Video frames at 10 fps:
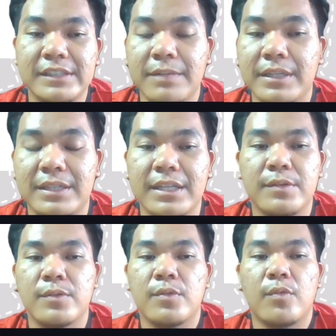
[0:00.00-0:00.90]
stability,
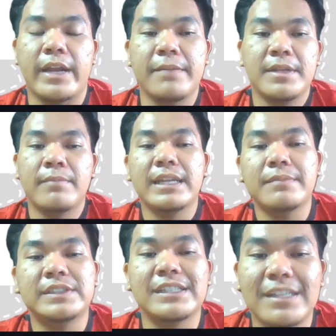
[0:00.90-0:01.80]
what I mean by
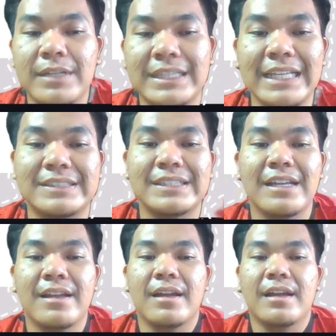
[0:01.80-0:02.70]
dimensional stability is
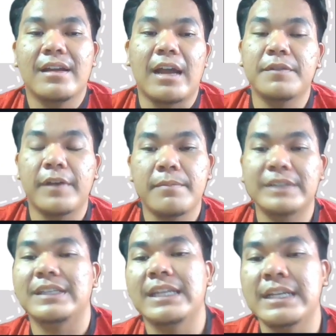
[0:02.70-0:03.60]
carbon fibers
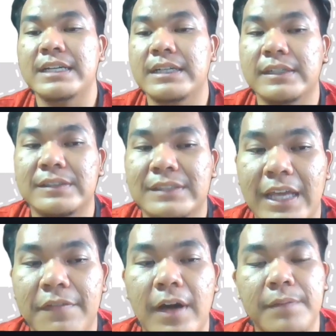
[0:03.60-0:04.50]
in the
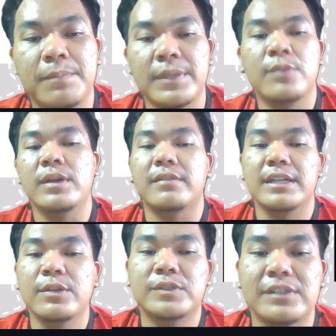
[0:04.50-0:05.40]
CFRPP will
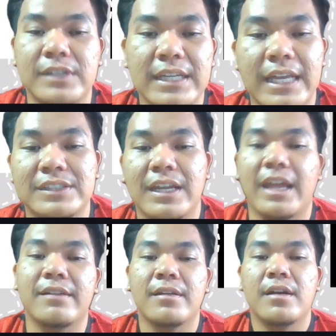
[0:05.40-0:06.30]
reduce shrinkage
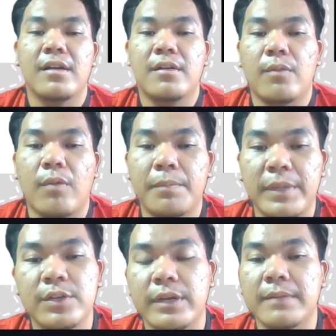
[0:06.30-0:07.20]
and
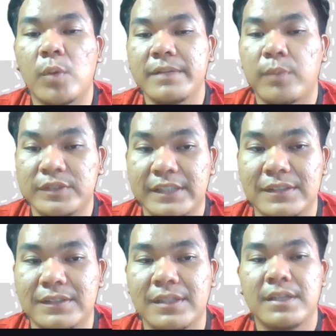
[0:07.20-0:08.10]
warping during molding
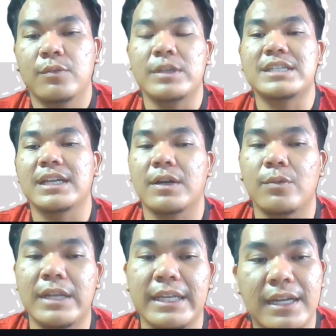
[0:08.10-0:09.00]
processes, which
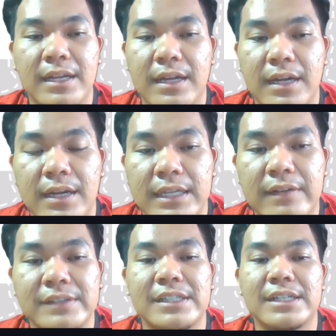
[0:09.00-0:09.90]
will
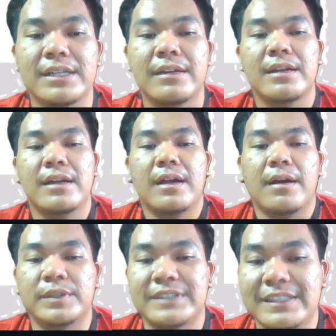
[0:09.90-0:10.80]
increase the
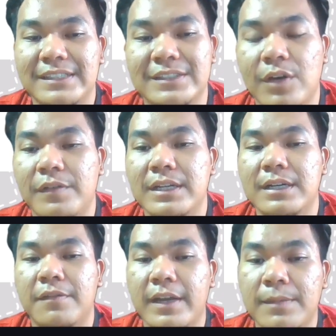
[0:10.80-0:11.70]
preciseness of
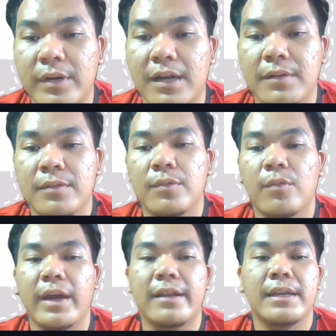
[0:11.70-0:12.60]
the final product.
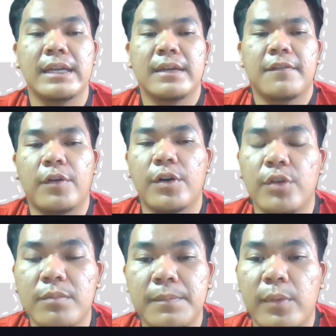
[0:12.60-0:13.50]
While for
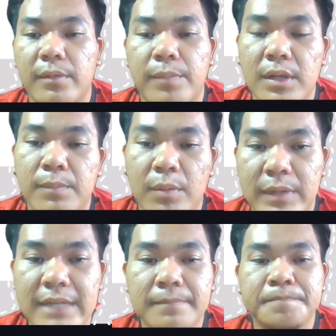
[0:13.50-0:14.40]
normal polypropylene,